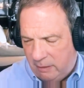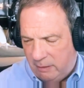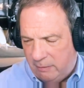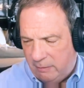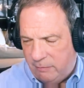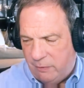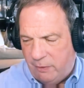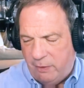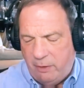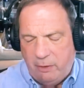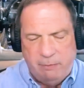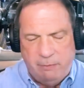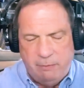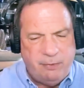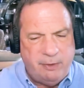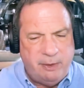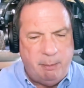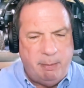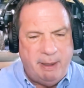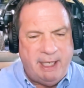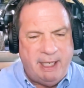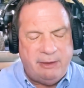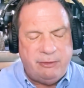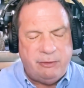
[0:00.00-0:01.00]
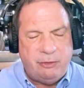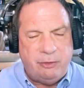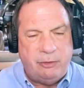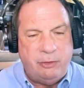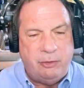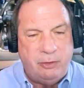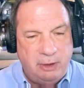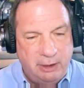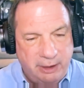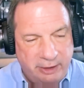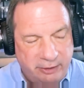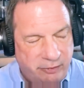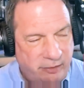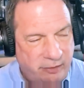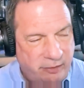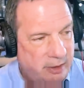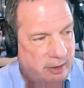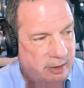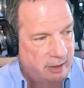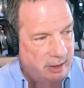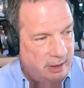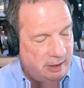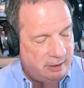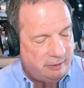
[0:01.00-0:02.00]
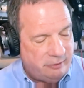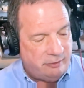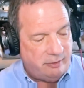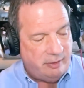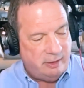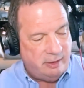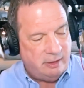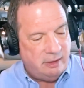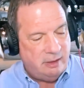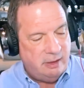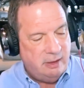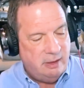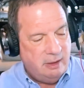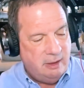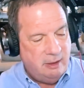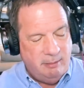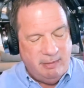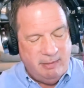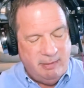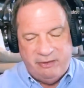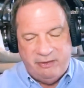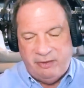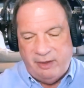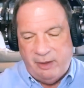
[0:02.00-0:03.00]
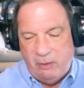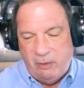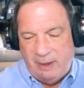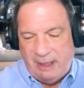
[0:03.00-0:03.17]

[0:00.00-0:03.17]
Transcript: for the pastors who are listening to this that may say,